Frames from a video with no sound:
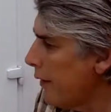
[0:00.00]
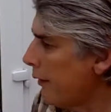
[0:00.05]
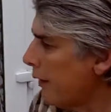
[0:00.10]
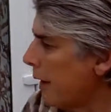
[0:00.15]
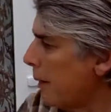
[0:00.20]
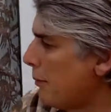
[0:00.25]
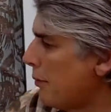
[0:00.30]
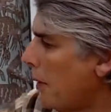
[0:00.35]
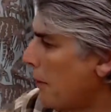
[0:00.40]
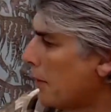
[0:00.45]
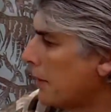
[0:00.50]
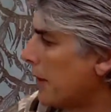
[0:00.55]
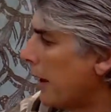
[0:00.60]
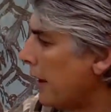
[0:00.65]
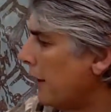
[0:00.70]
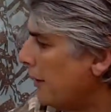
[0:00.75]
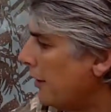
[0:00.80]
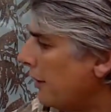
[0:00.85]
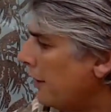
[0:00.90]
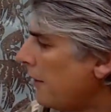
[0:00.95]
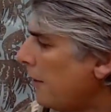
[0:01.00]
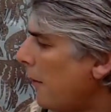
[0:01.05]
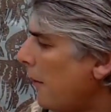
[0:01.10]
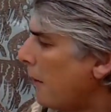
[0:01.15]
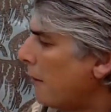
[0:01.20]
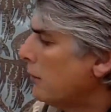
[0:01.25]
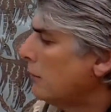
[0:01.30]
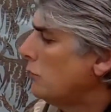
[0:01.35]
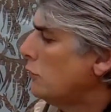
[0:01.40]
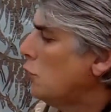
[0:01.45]
that they're propagated,
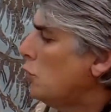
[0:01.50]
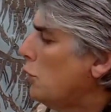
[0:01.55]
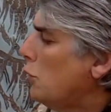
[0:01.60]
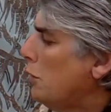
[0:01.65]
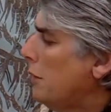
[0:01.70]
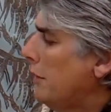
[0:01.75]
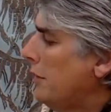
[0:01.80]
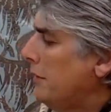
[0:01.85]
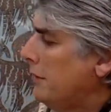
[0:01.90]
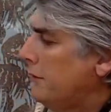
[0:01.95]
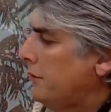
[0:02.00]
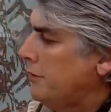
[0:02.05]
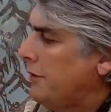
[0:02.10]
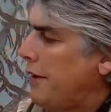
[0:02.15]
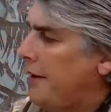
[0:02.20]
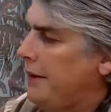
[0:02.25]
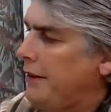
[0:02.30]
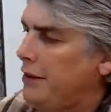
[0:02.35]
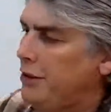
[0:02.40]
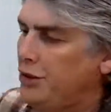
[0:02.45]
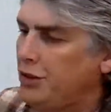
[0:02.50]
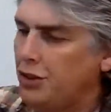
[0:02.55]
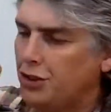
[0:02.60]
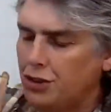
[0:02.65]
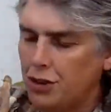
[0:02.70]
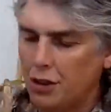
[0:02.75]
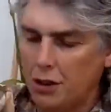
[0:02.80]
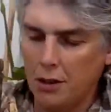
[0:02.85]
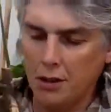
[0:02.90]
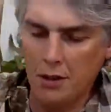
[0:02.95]
this
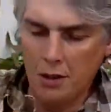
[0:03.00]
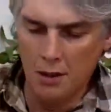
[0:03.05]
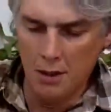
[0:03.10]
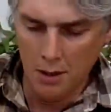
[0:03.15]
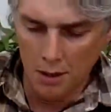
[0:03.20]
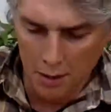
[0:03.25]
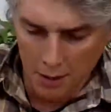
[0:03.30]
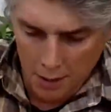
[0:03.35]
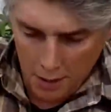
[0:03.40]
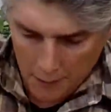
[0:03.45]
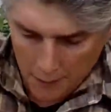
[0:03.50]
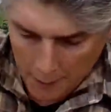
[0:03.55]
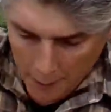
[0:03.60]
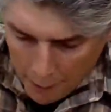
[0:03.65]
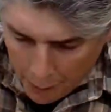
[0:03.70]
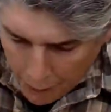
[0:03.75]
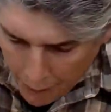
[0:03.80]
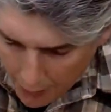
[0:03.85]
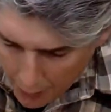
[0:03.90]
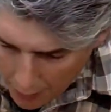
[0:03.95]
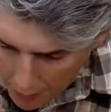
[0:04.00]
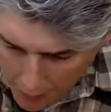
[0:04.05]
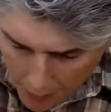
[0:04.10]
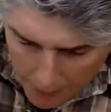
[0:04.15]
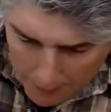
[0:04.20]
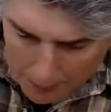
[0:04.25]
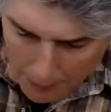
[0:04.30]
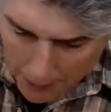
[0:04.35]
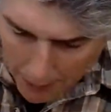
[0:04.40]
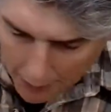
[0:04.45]
is a,
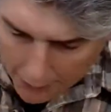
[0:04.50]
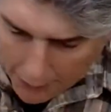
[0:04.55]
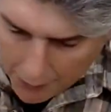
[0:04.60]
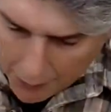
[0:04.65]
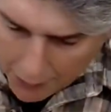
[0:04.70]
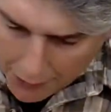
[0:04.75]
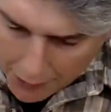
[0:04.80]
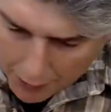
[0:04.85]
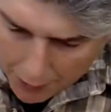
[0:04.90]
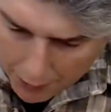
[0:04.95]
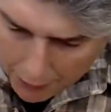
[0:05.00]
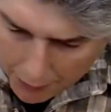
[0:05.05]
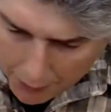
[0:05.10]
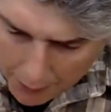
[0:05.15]
a plant that I dug up